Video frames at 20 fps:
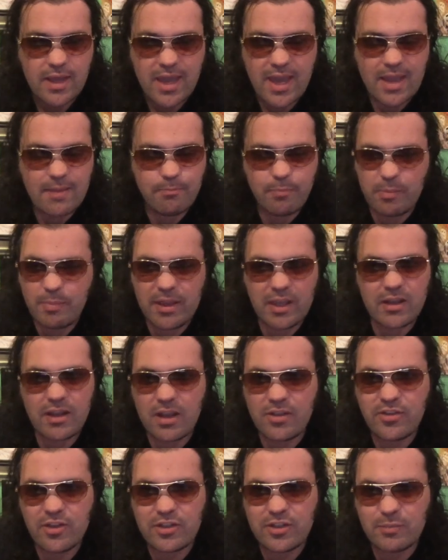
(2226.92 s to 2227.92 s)
But
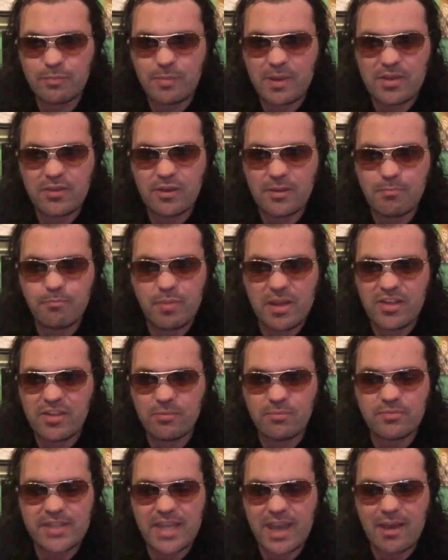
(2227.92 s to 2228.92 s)
Mechagodzilla just basically beats
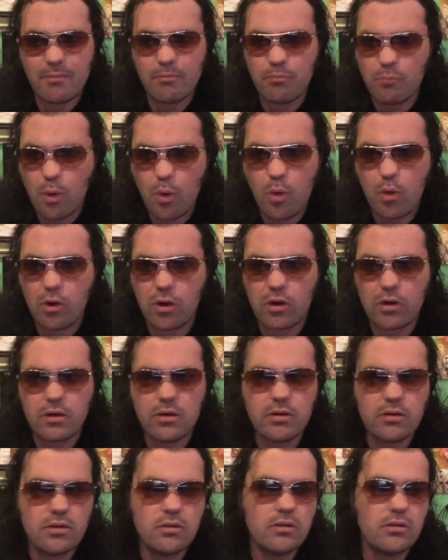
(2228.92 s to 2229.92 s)
him down more.
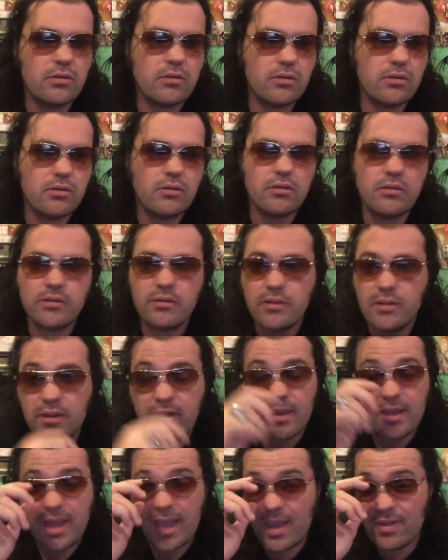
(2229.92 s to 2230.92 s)

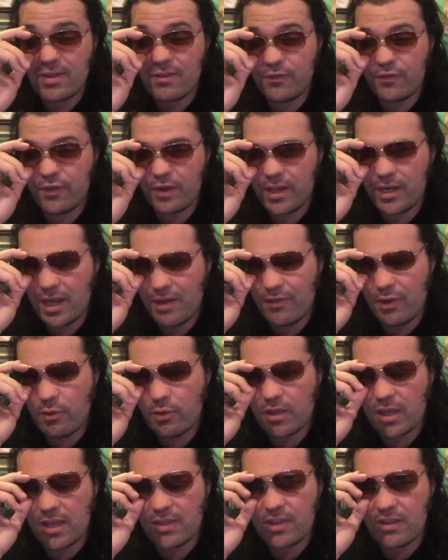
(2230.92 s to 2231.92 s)
And then funny
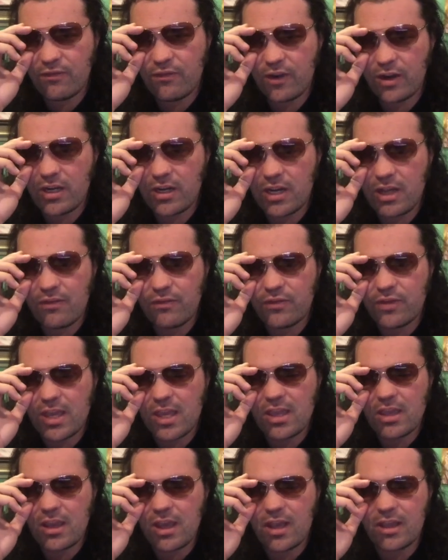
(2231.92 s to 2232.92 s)
enough,
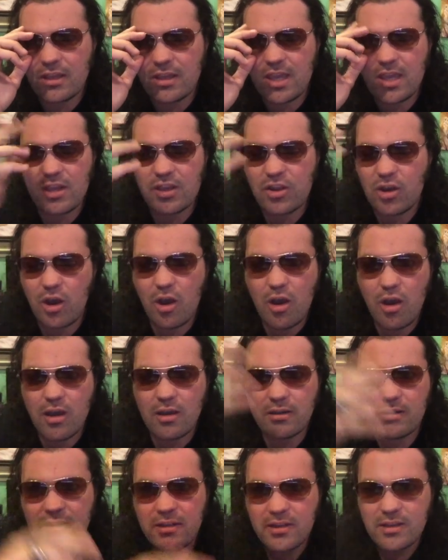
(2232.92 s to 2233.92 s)
King
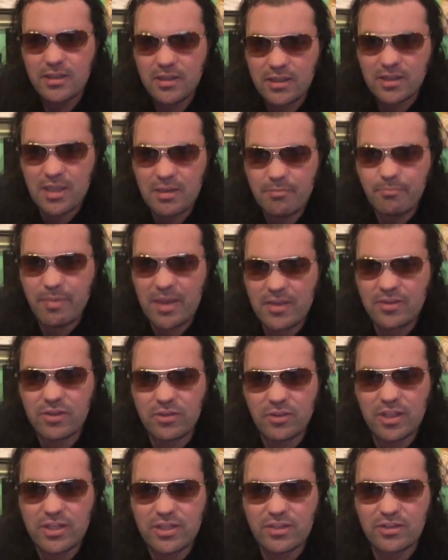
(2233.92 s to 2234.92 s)
Kong, he
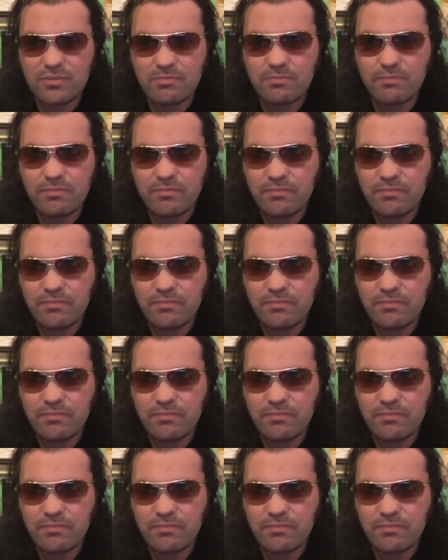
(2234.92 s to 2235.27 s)
basically just